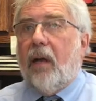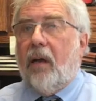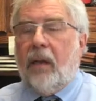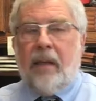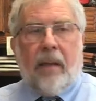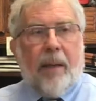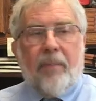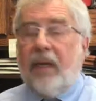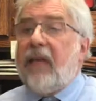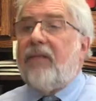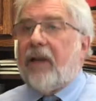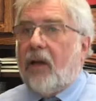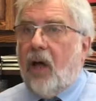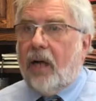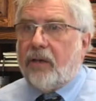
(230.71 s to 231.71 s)
are,
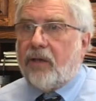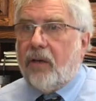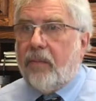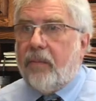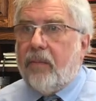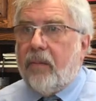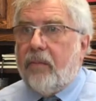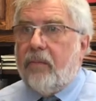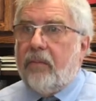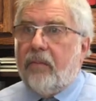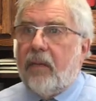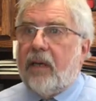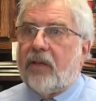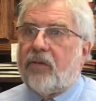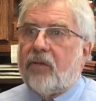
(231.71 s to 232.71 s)
I believe in long-term
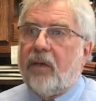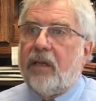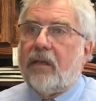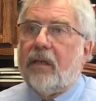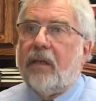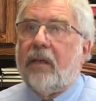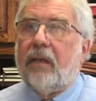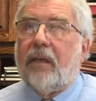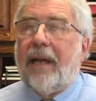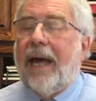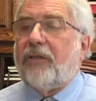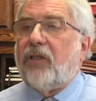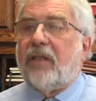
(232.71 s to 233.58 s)
ministries,